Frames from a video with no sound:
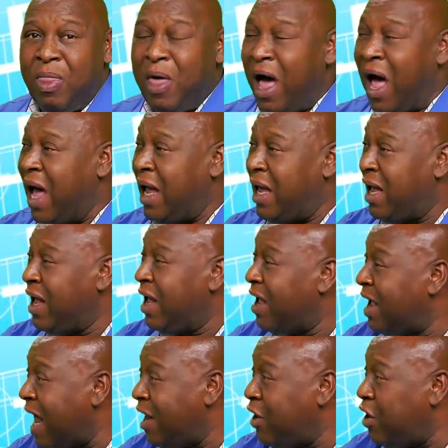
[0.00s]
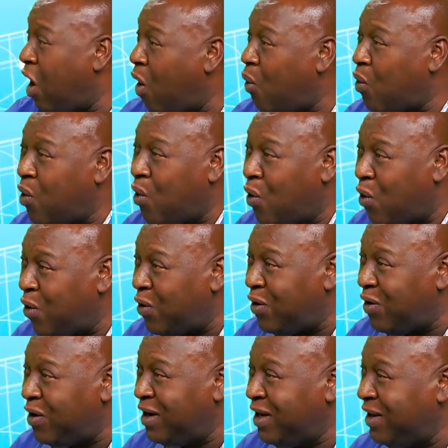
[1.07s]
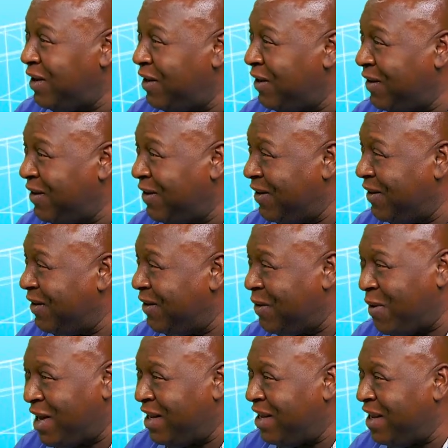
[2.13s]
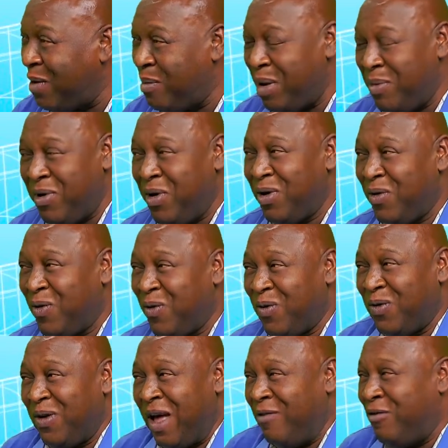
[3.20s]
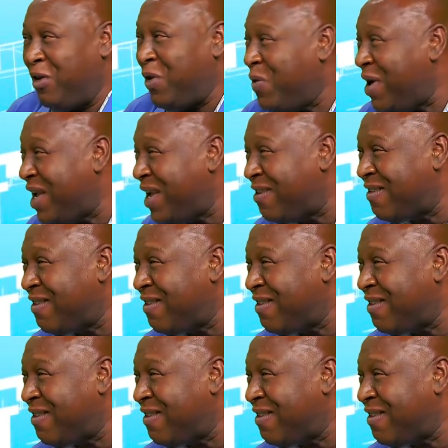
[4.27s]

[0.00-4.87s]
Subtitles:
I can now go to Antigua maybe every 2 weeks